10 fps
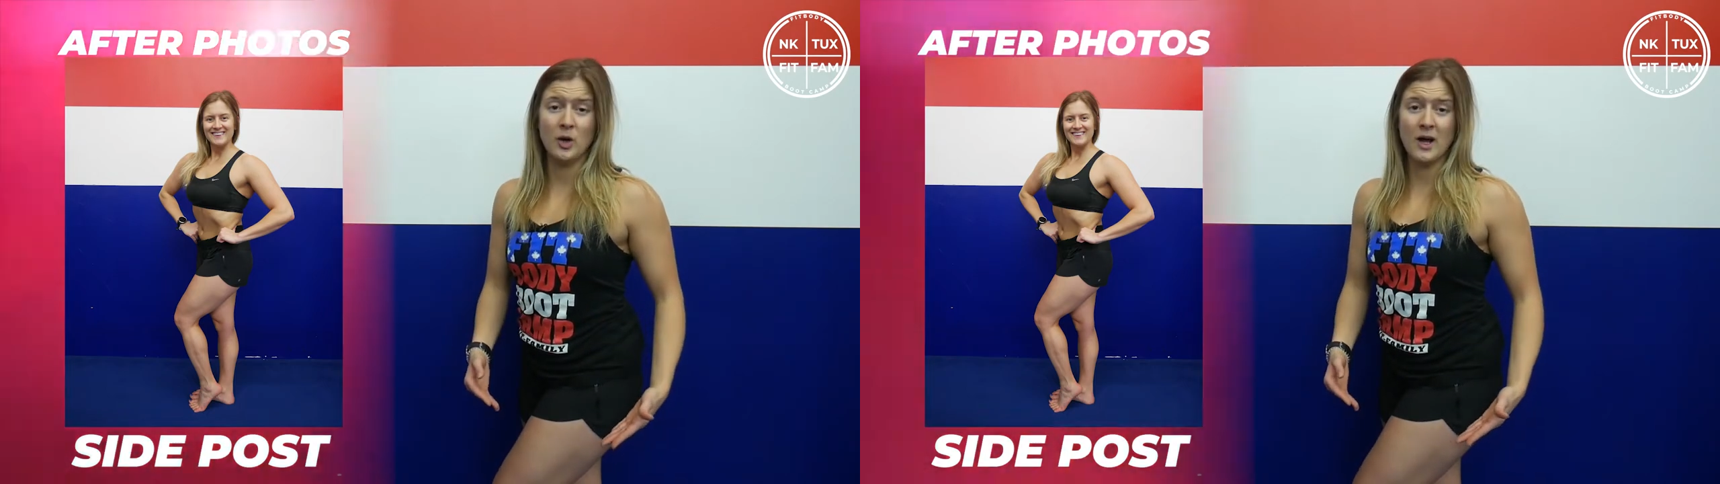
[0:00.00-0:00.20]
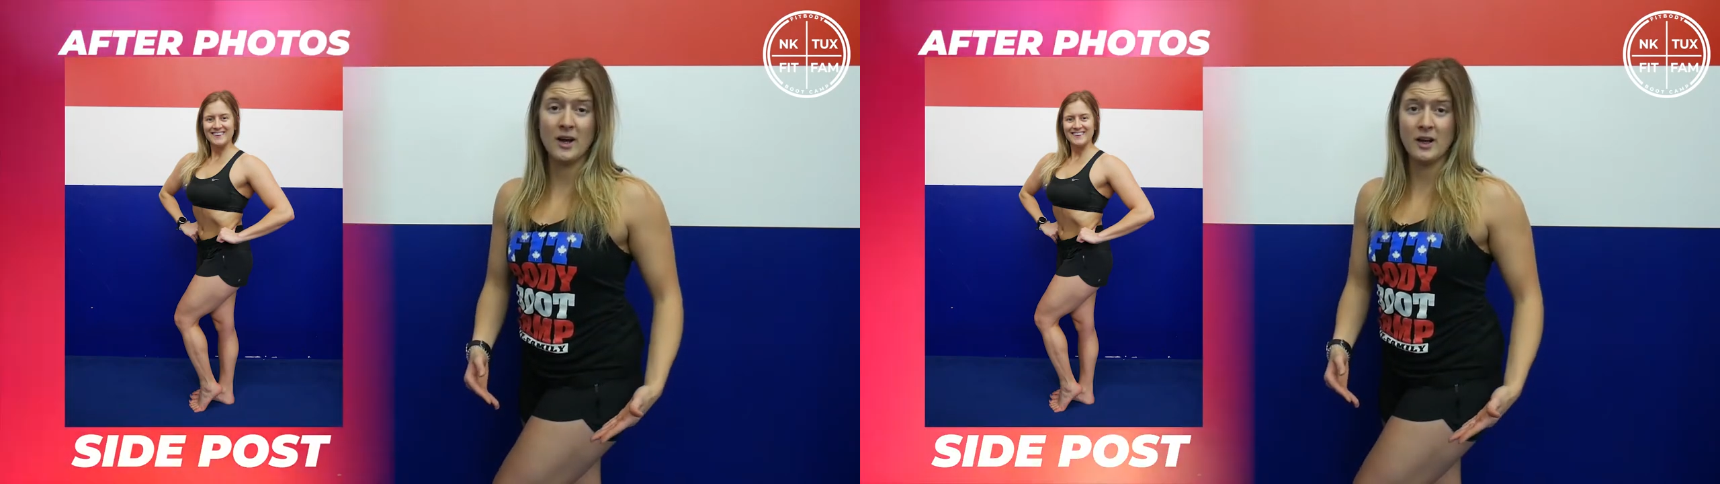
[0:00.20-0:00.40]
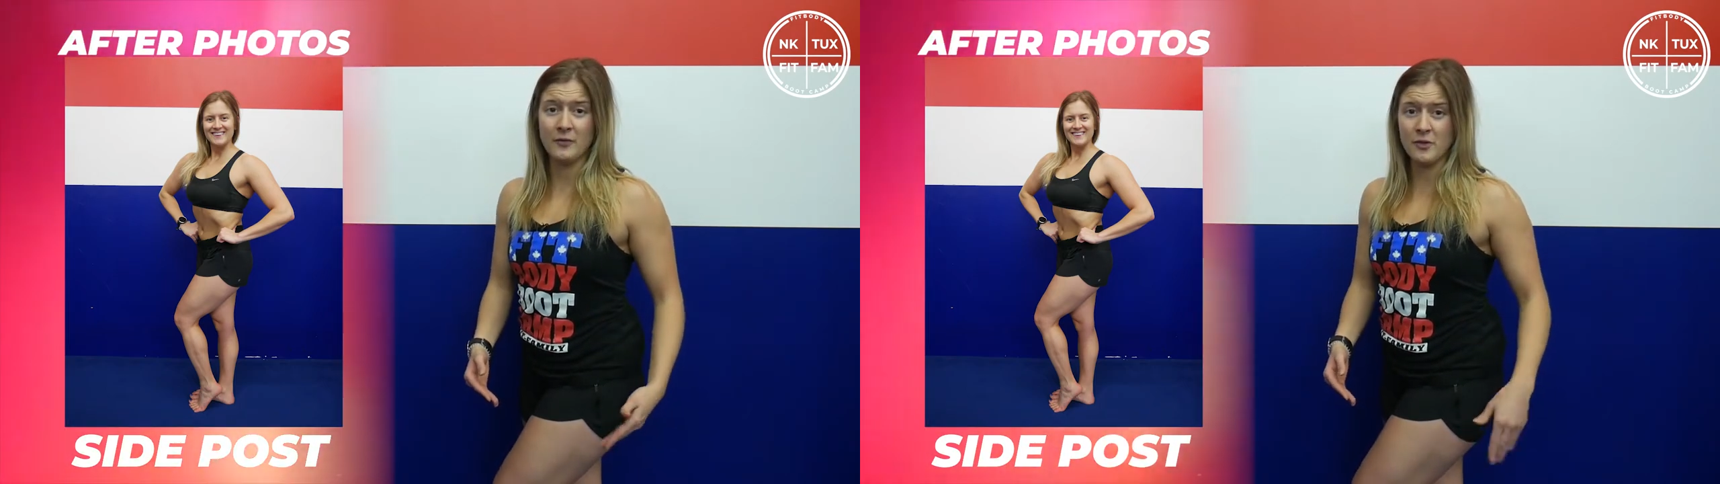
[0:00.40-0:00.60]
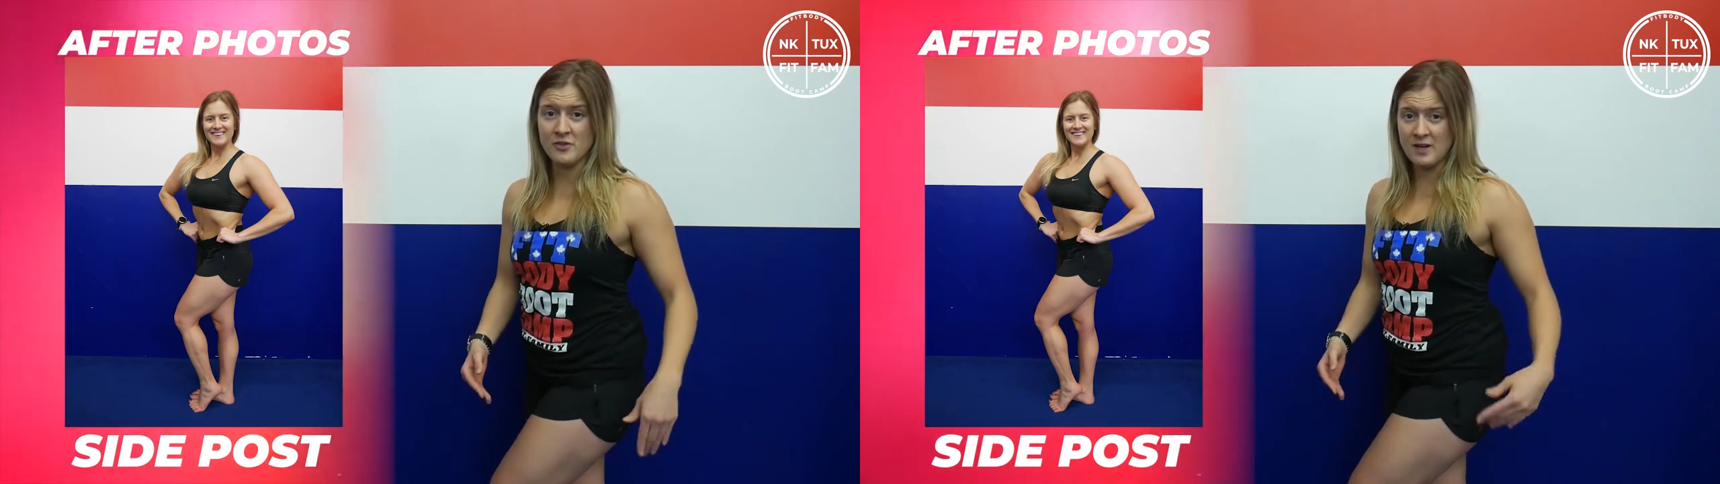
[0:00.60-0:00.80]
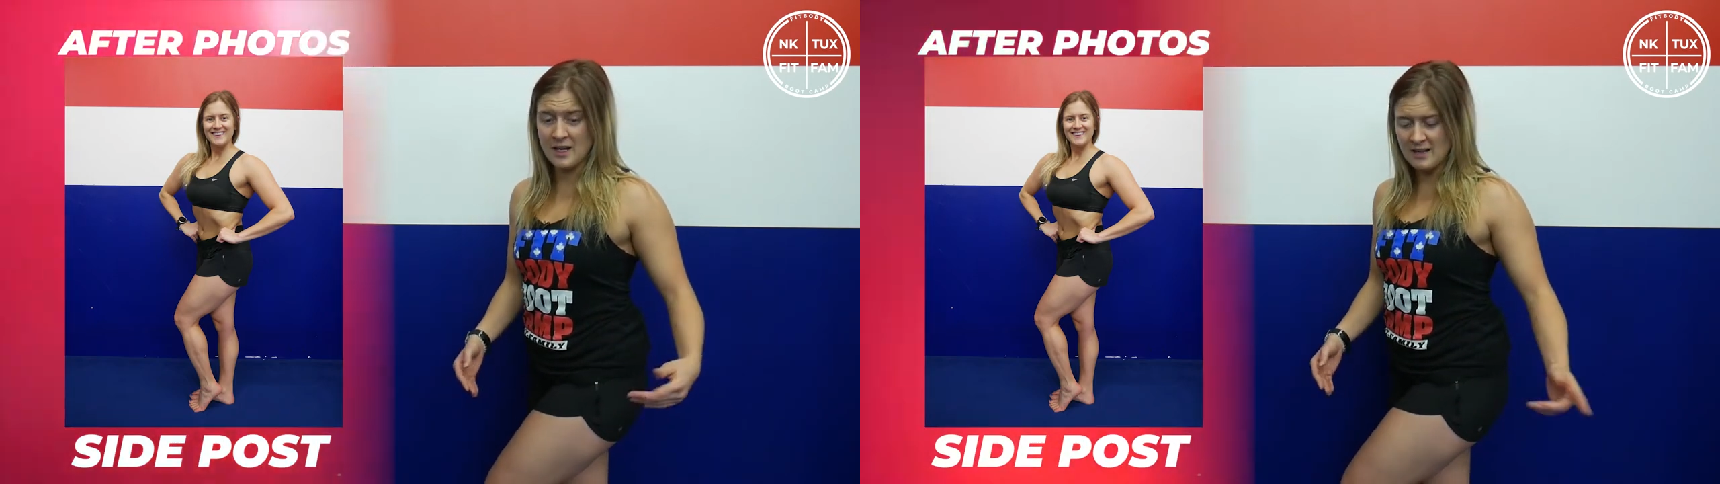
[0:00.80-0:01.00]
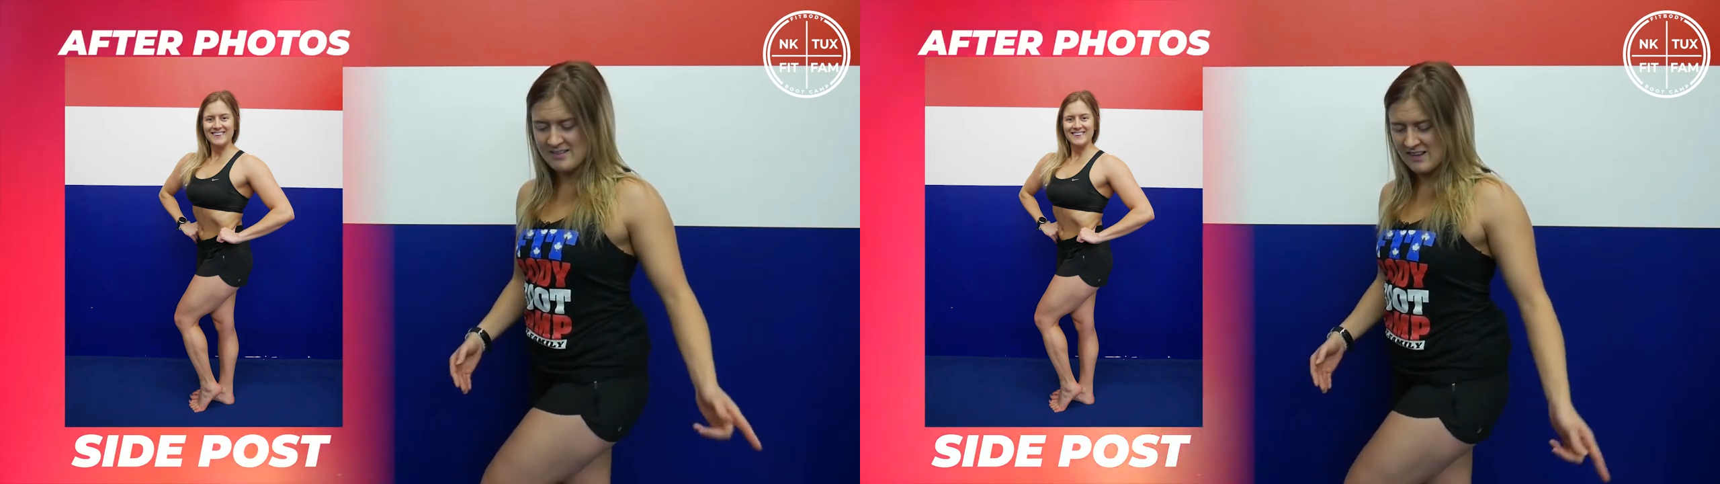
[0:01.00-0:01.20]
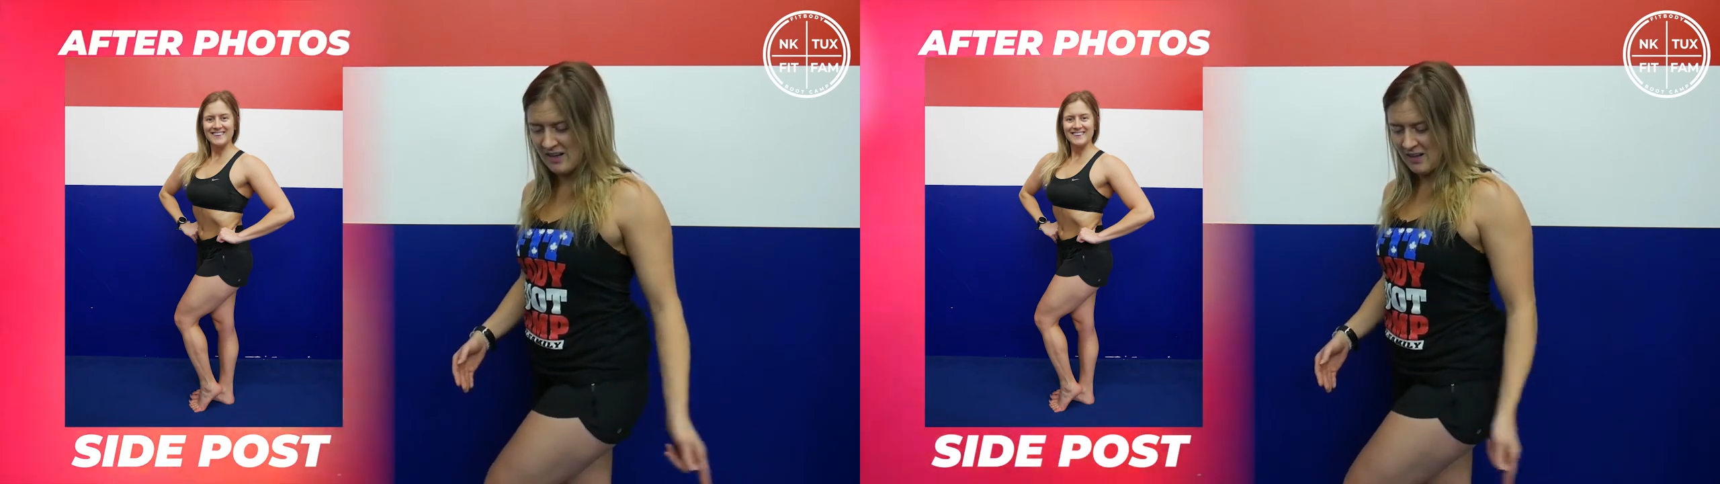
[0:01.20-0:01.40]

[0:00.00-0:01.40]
locking out those knees.